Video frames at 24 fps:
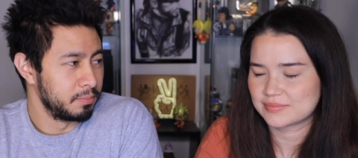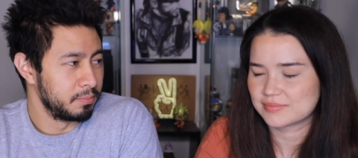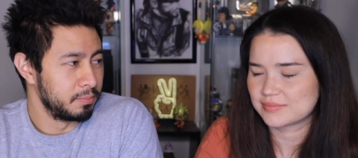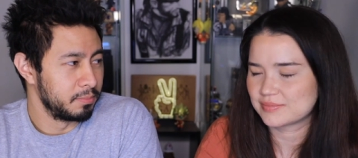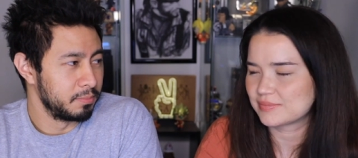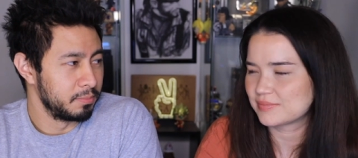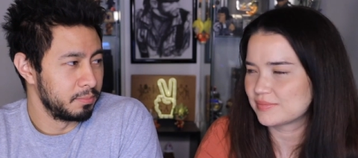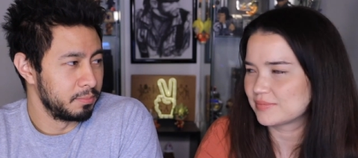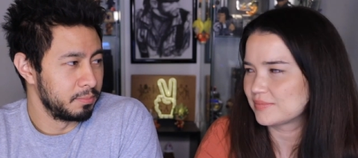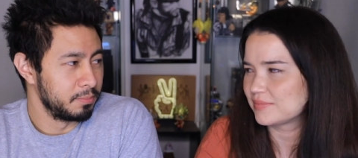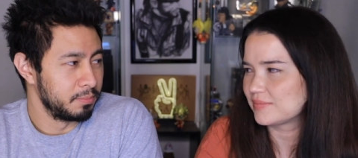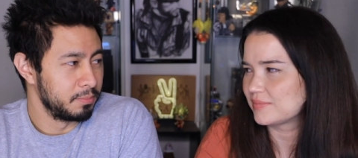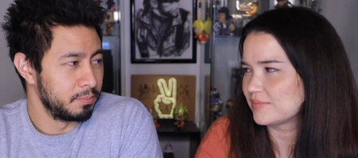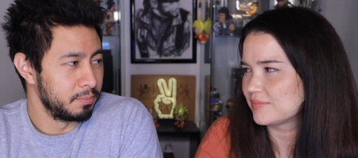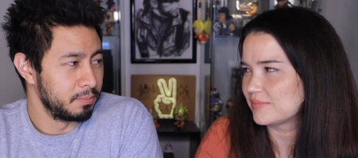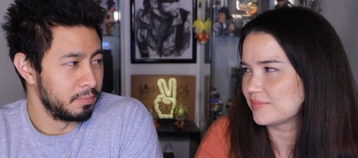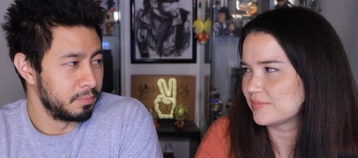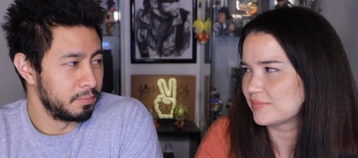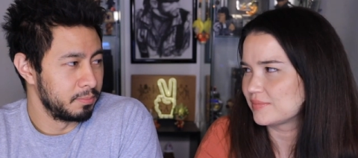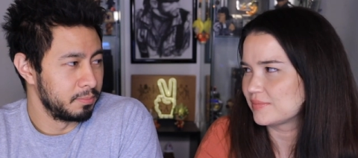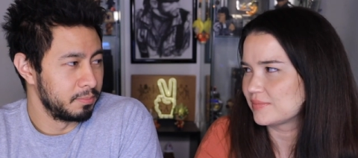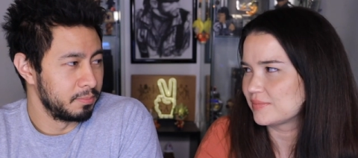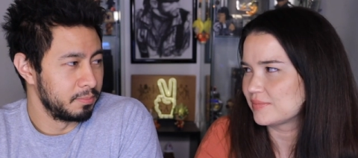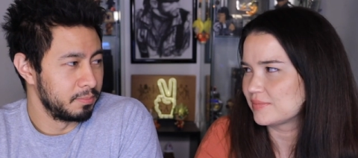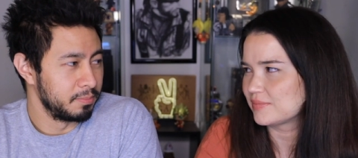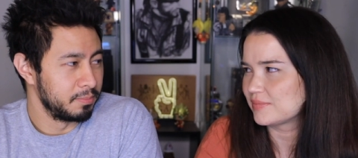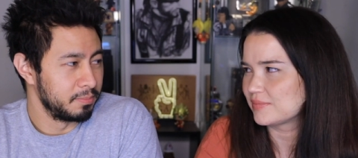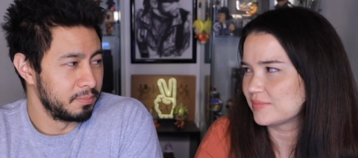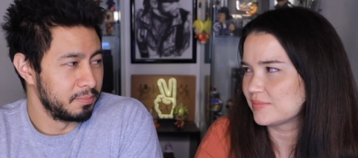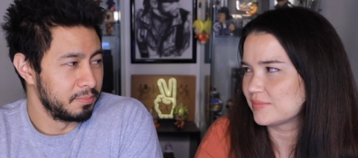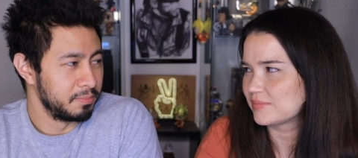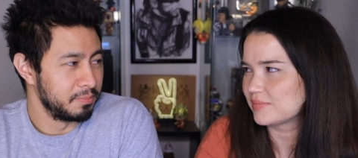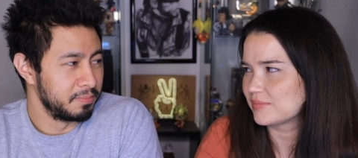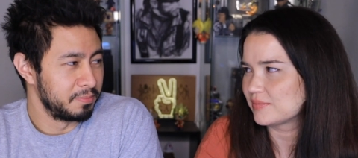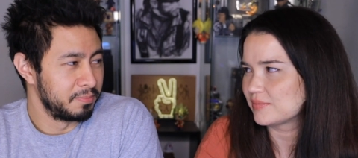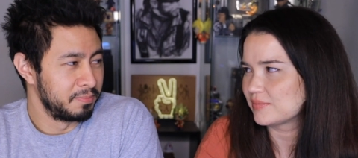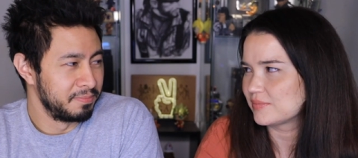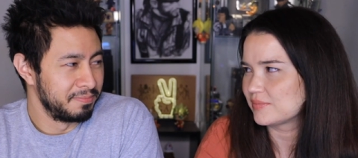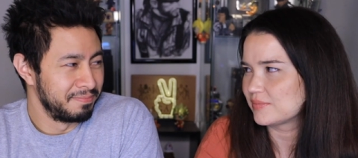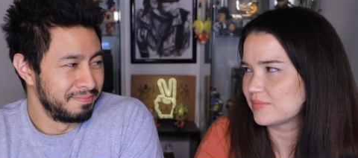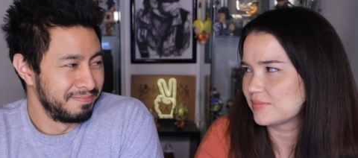(no one is talking)